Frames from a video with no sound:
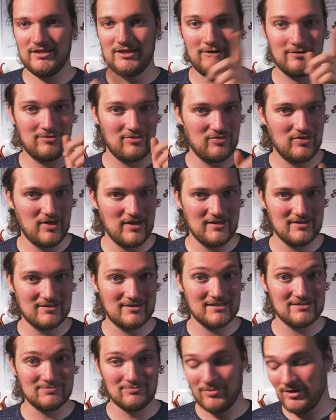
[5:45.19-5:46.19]
Now, I think
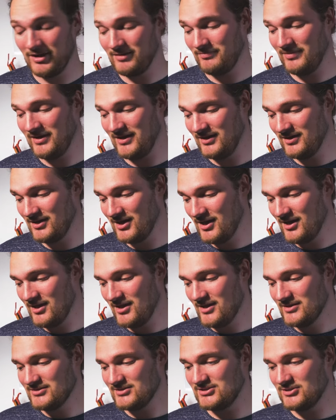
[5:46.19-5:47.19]
this might be
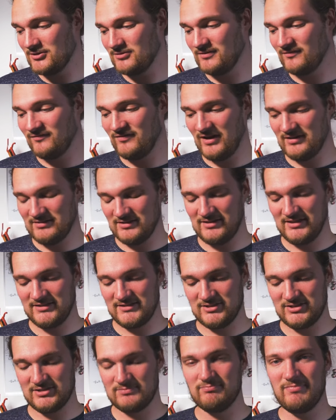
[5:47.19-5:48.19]
to do with the fact that
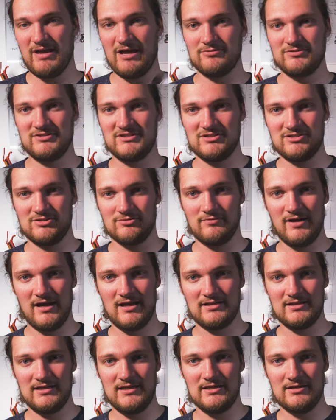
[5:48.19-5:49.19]
this is just mounted
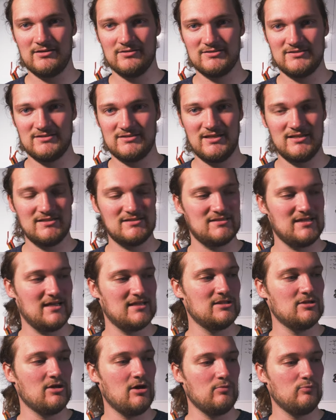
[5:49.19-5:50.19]
directly onto this
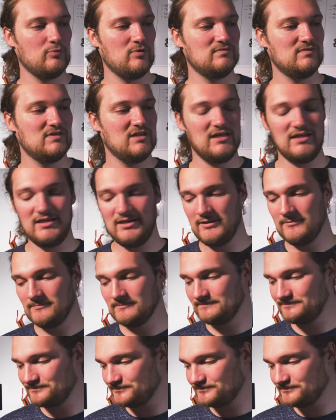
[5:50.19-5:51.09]
and not with the